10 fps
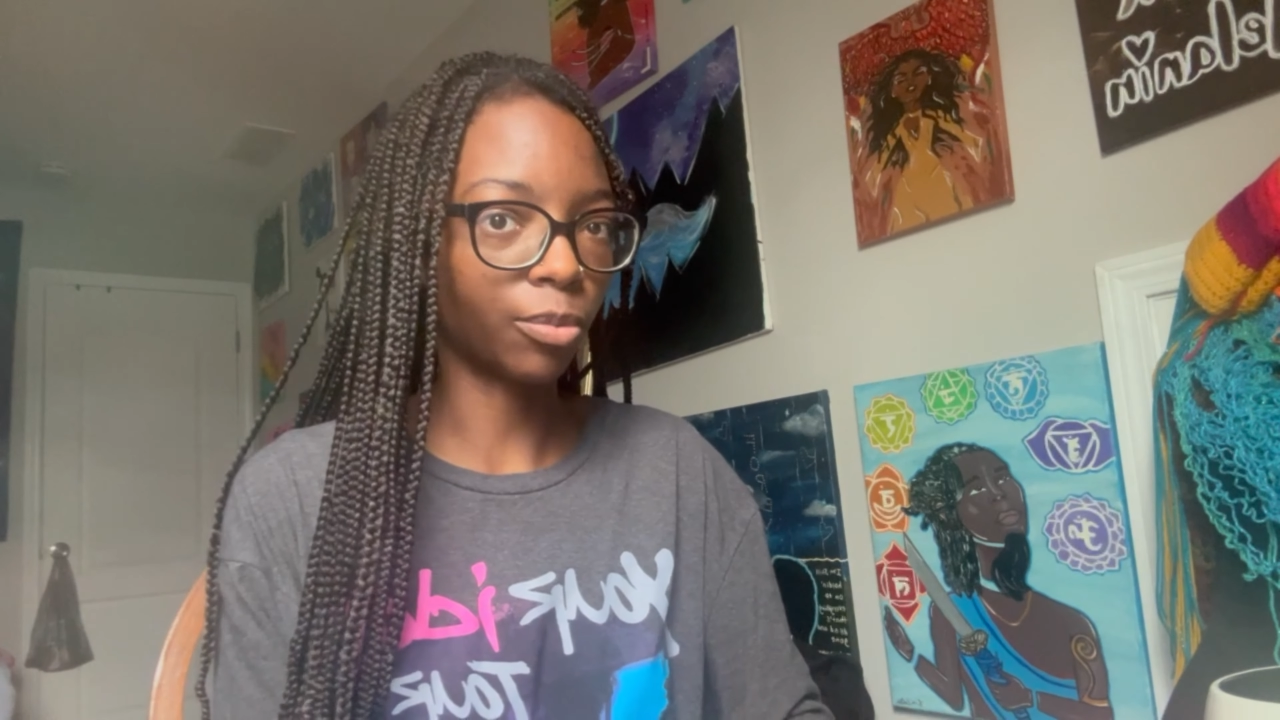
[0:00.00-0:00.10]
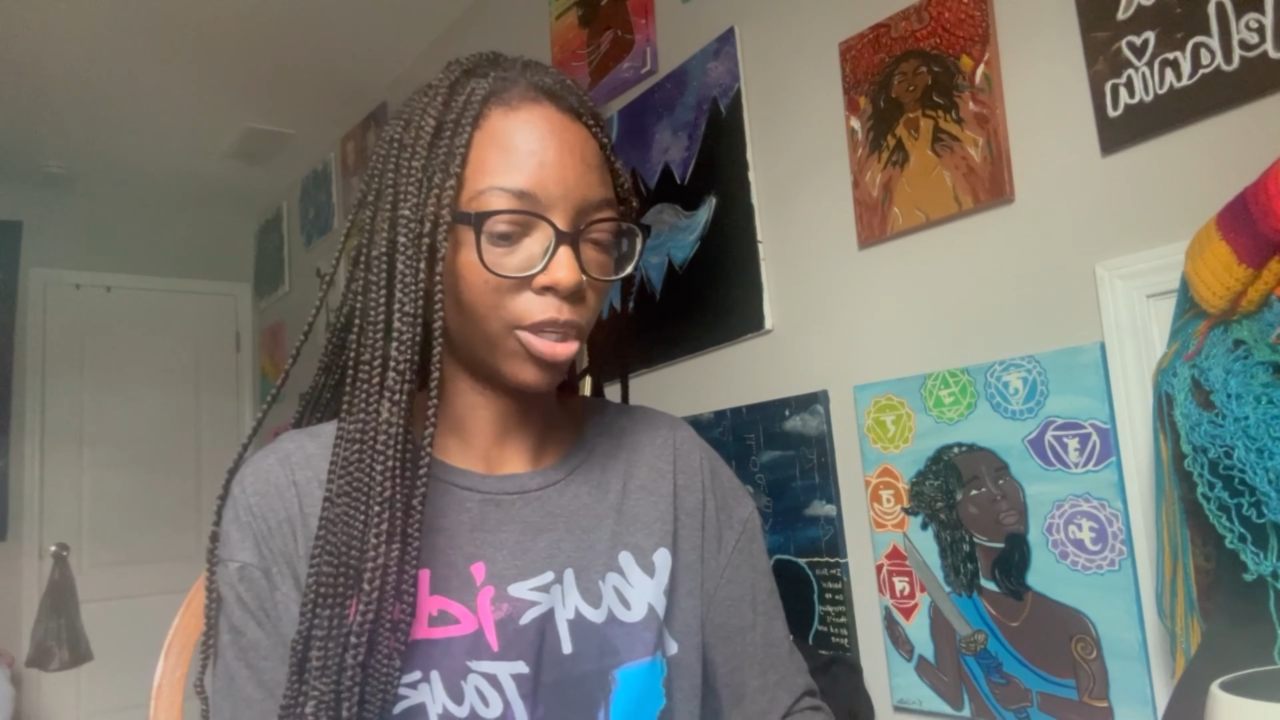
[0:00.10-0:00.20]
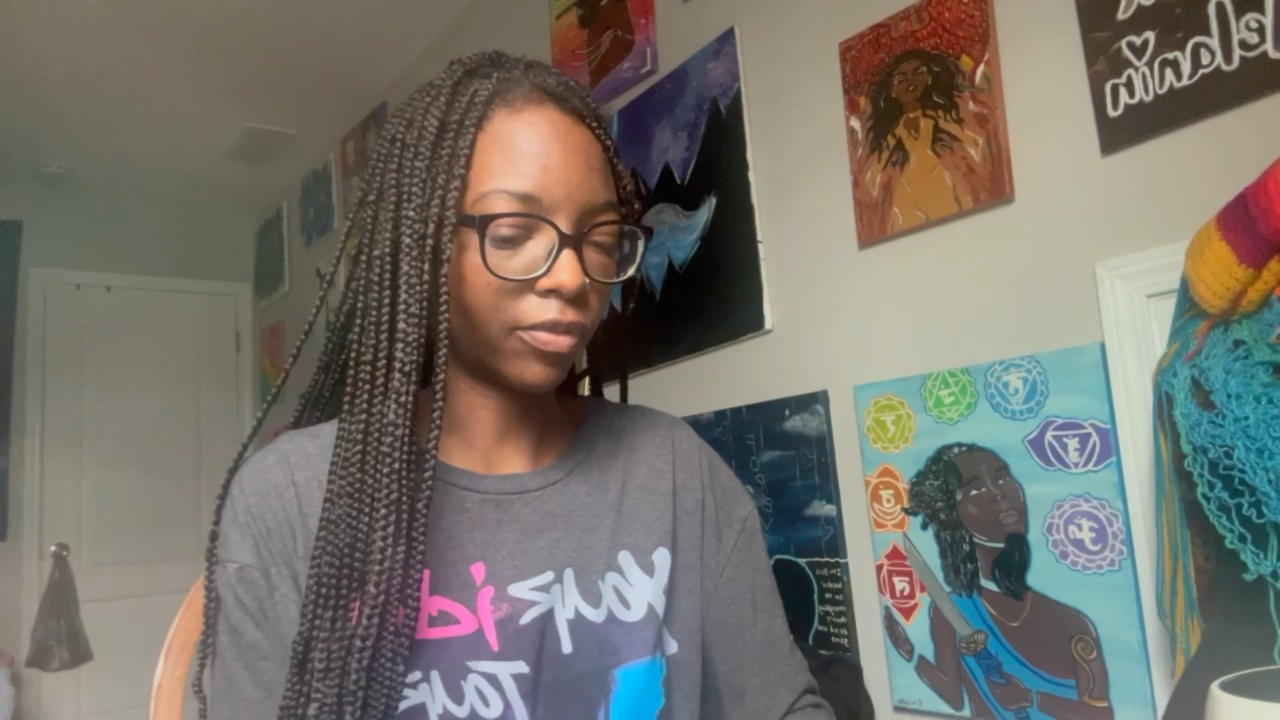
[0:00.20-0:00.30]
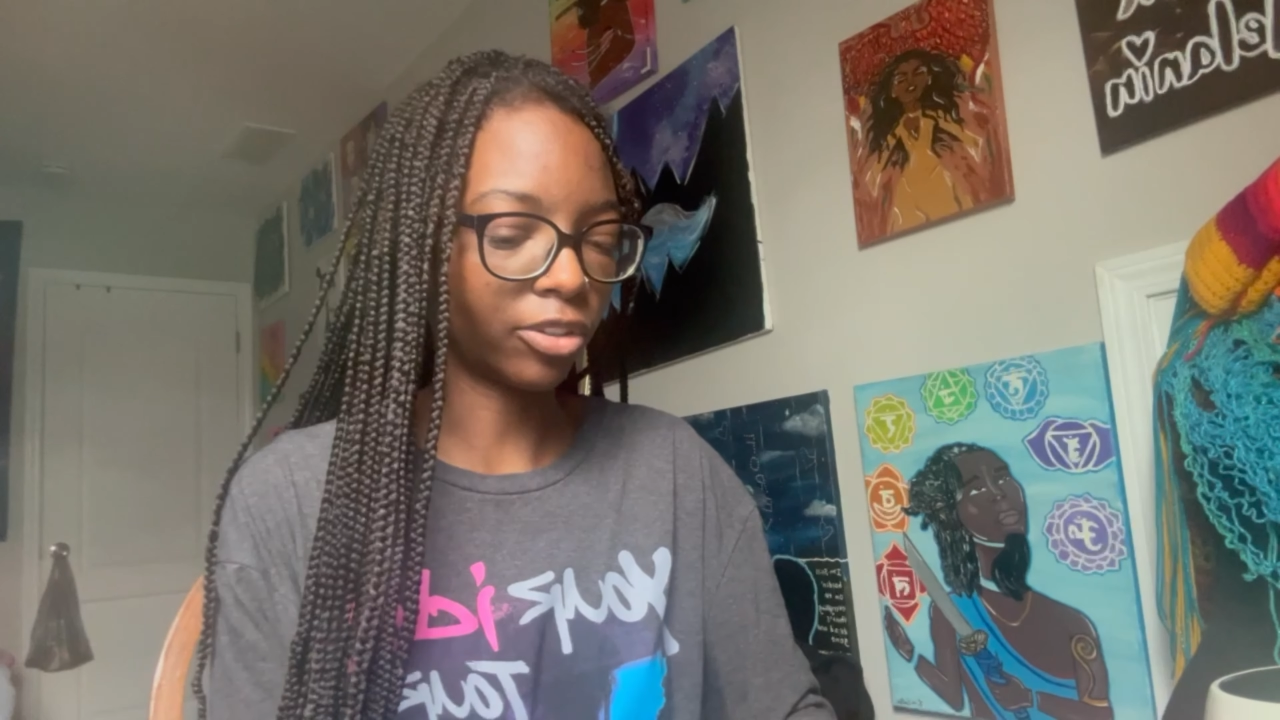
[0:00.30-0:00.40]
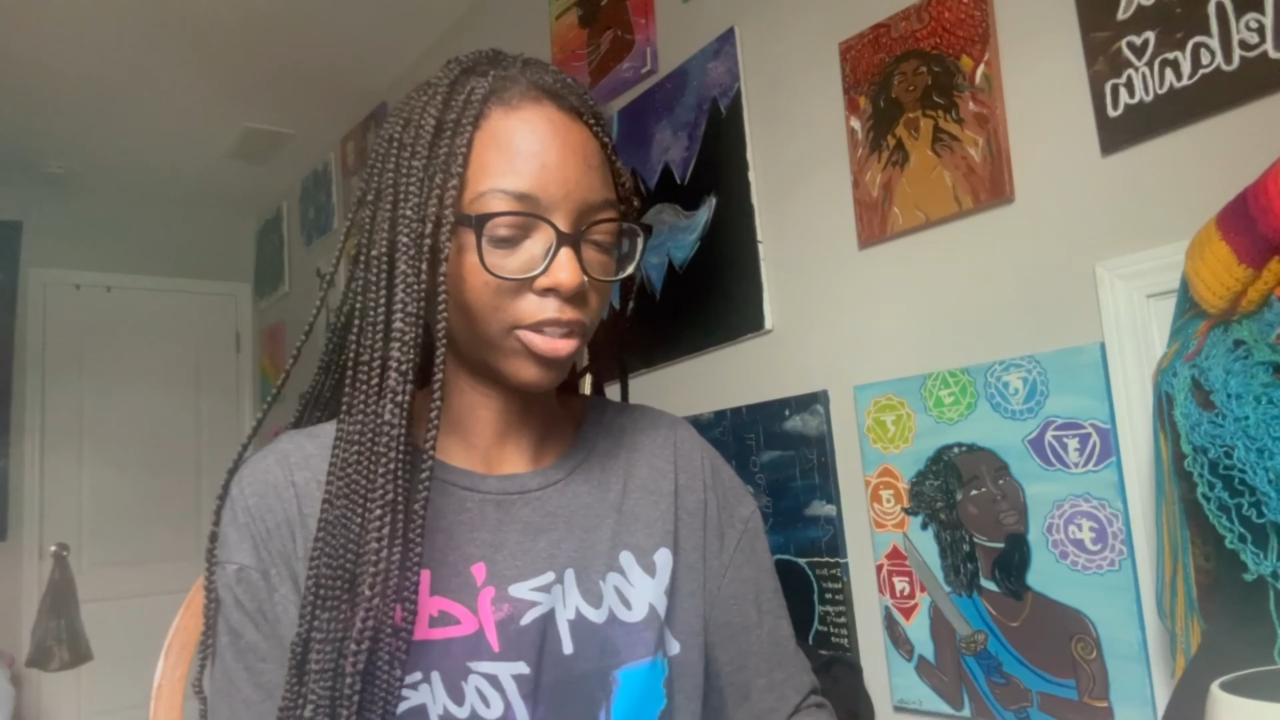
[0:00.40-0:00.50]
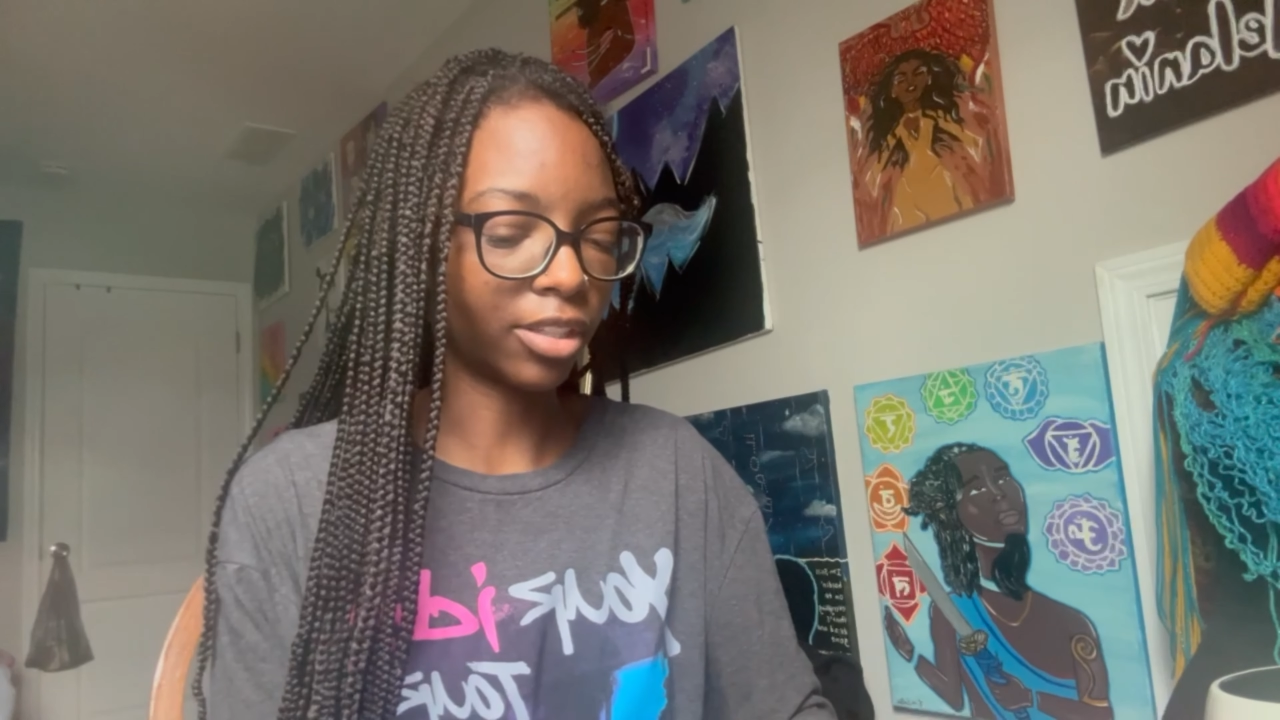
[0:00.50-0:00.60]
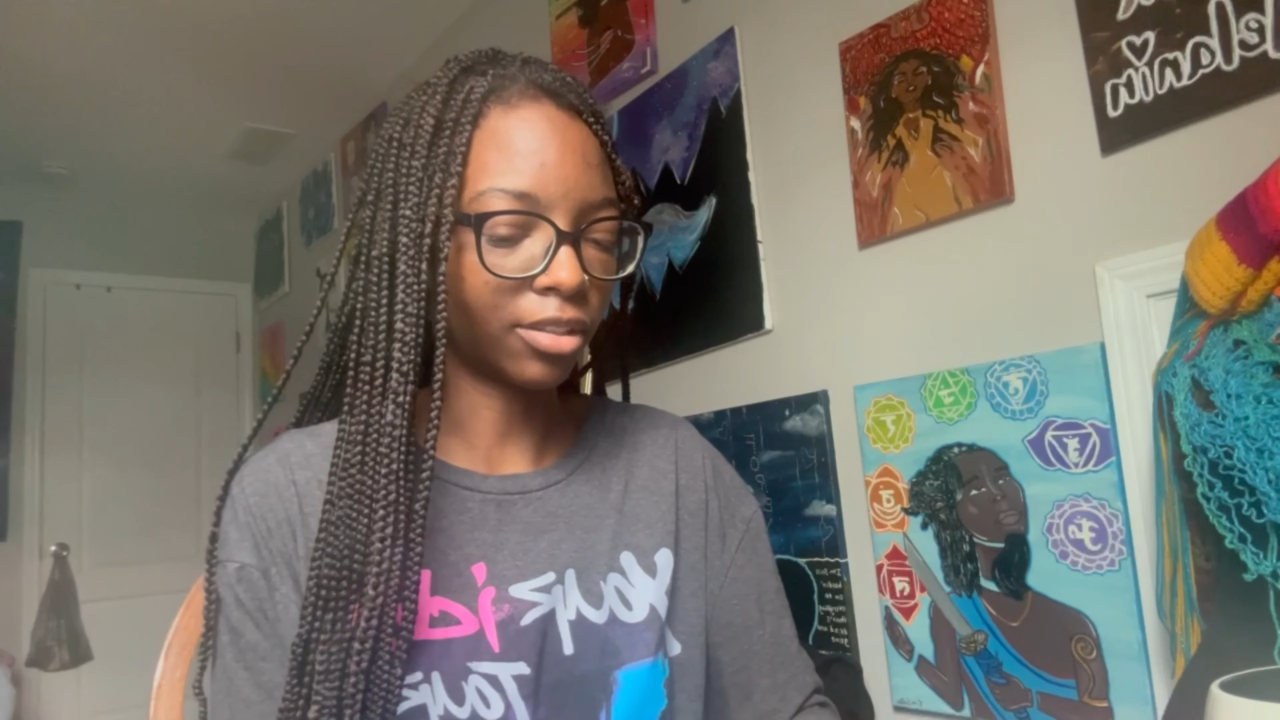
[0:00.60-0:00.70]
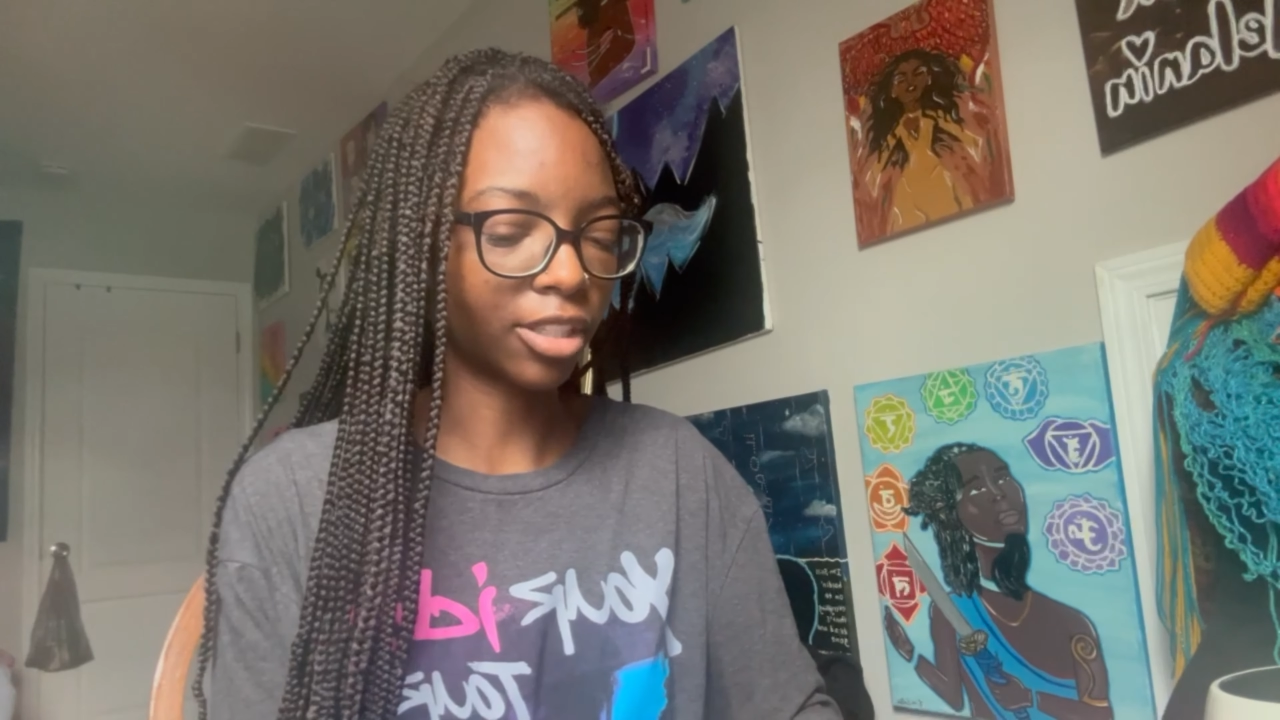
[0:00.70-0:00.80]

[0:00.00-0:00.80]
to weave in your ends.